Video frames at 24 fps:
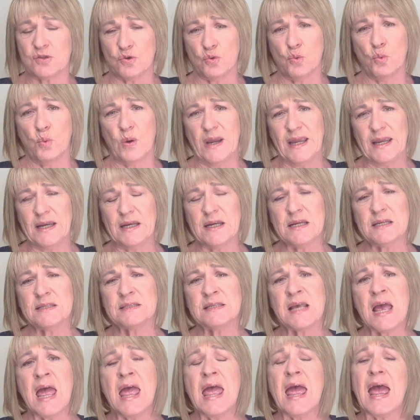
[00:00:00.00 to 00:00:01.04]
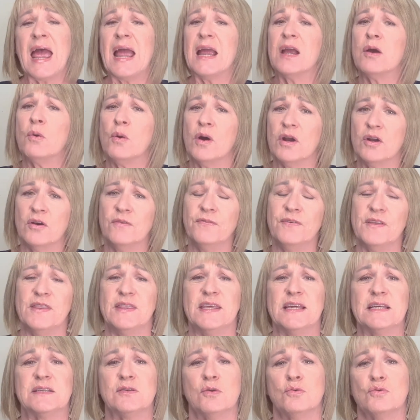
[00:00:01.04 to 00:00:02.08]
weakness, and quite often
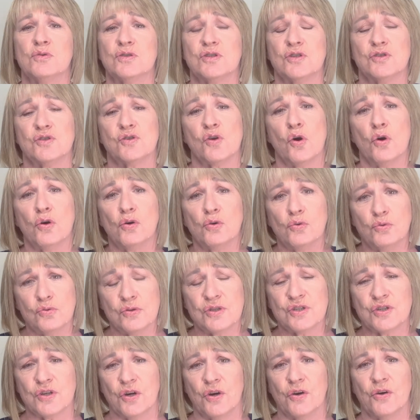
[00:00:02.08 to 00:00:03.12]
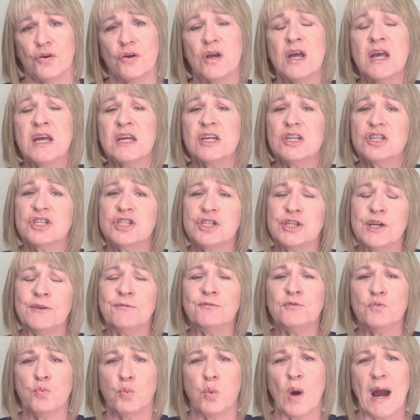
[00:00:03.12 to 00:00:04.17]
these horses also
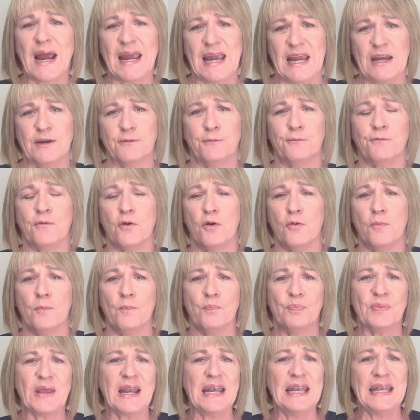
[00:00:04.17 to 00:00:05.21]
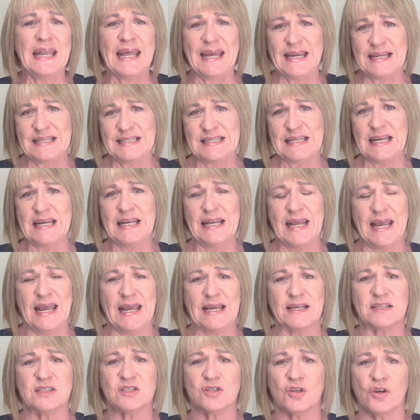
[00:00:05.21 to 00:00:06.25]
shift weight from leg to
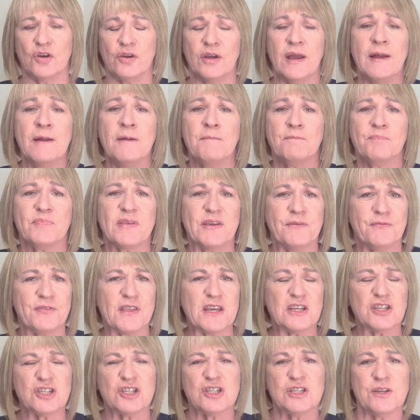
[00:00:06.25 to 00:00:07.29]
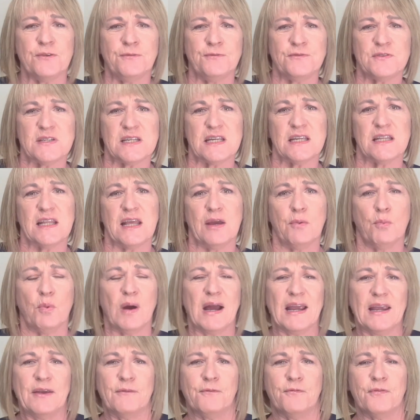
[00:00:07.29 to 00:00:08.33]
leg. So if they're shifting their
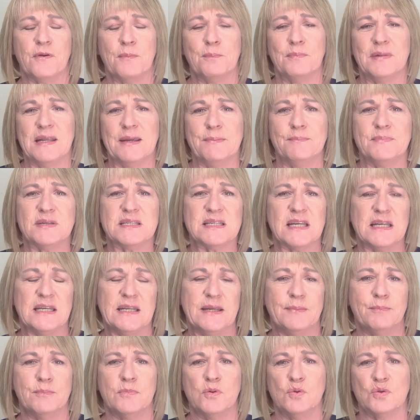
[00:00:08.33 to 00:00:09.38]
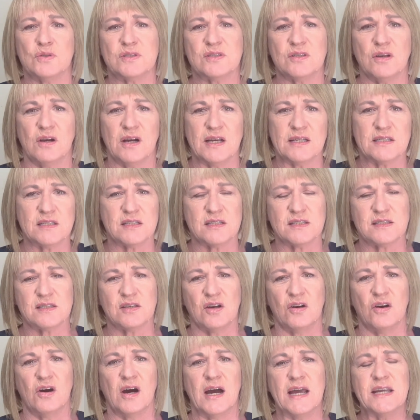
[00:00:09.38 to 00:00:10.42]
weight from limb to limb or side to
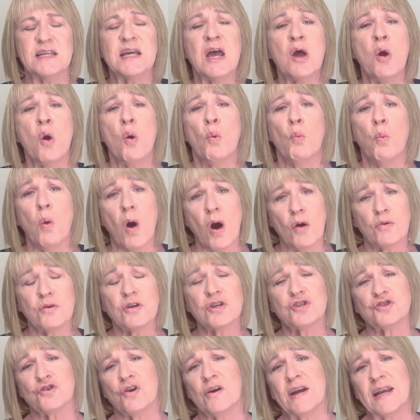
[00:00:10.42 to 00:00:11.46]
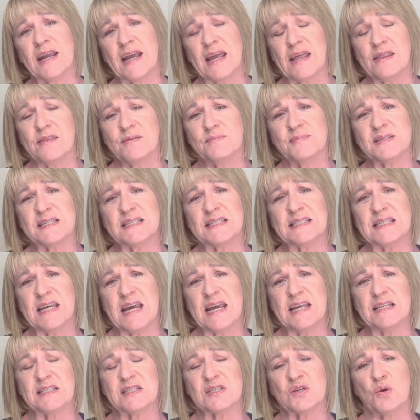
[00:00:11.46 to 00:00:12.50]
side while you're trying to get them to
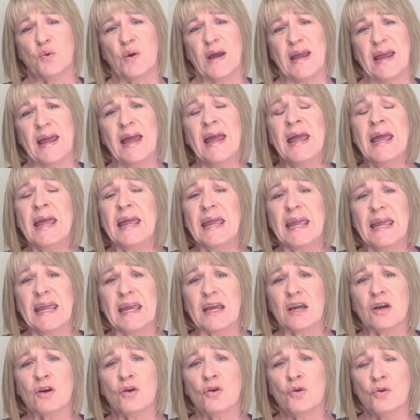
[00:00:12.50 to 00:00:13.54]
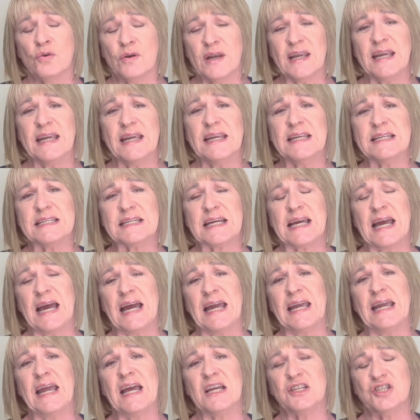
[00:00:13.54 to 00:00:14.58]
stand square, it could
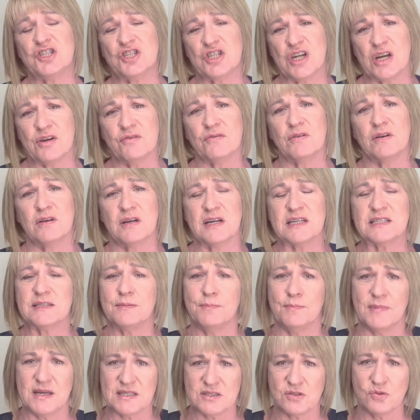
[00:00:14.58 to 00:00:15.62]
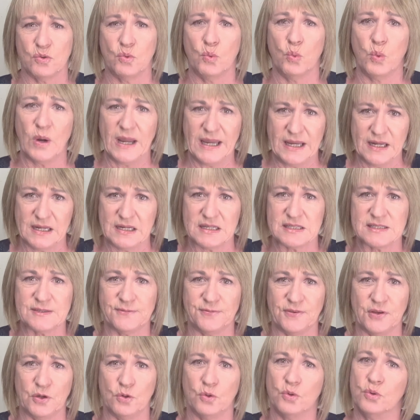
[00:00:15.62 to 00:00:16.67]
indicate a generalized muscle weakness
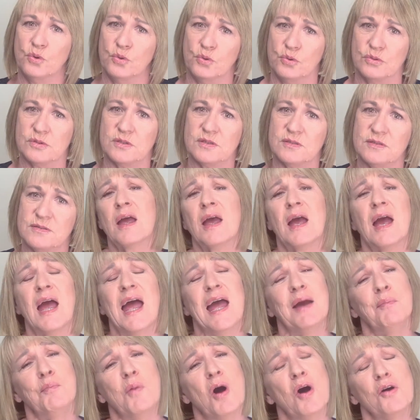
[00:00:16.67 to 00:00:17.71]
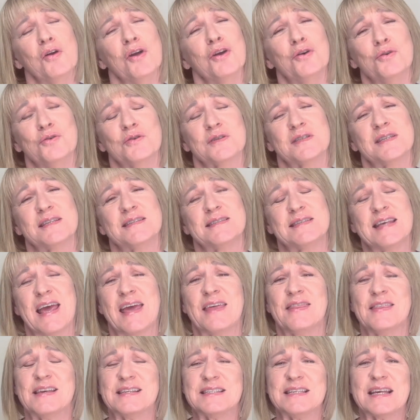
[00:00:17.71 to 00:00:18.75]
for your horse. And while your horse is there,
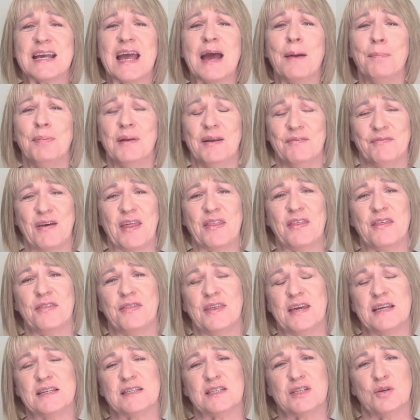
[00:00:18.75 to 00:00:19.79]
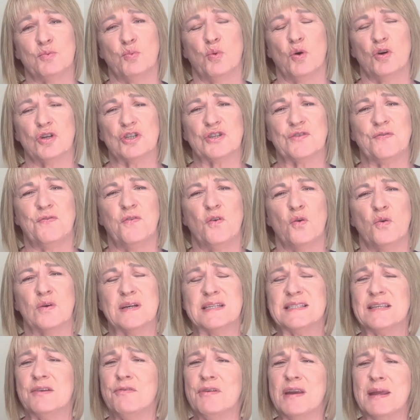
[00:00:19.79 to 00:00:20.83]
there's a couple of other things to watch for.
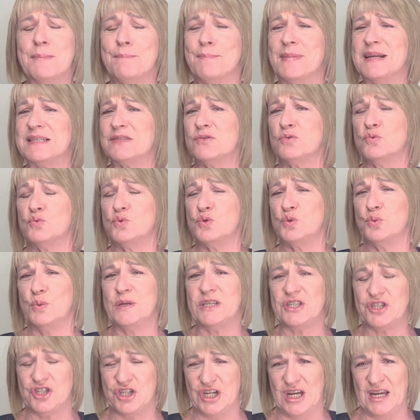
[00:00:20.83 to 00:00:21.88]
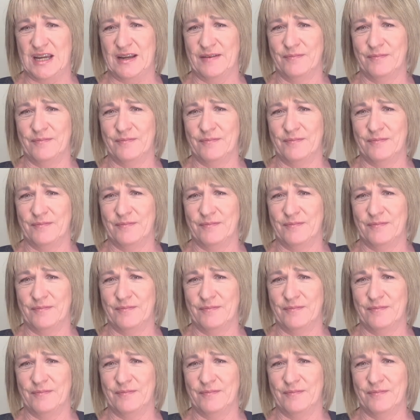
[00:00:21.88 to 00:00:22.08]
Is there any muscle twitching?